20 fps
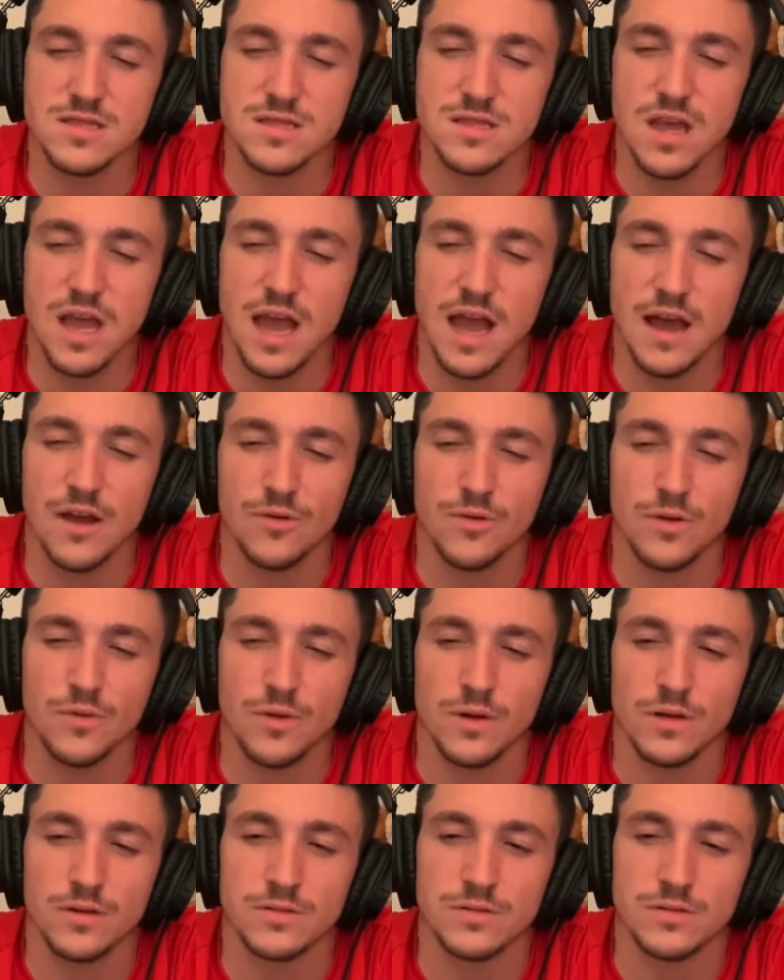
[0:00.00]
How do I
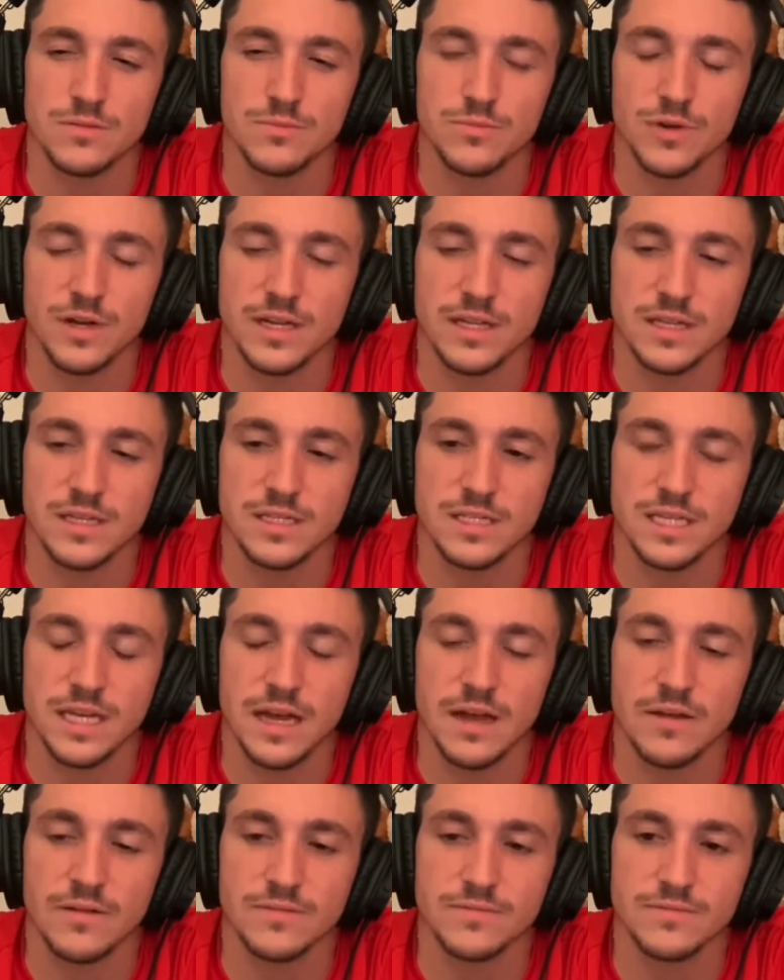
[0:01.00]
want to break this
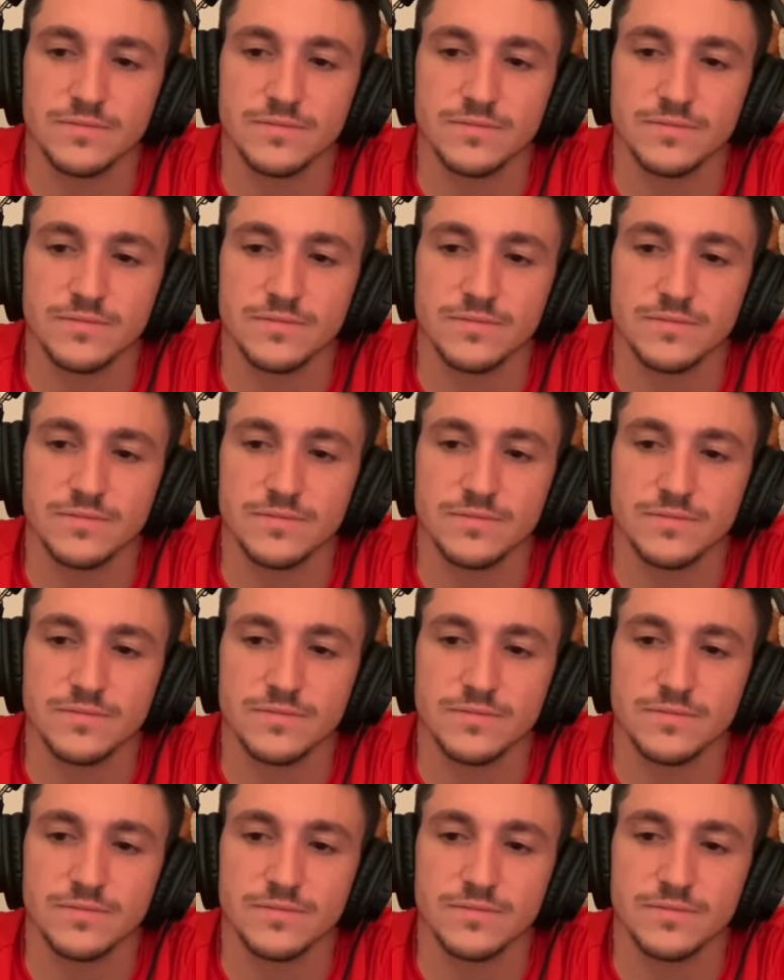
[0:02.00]
down?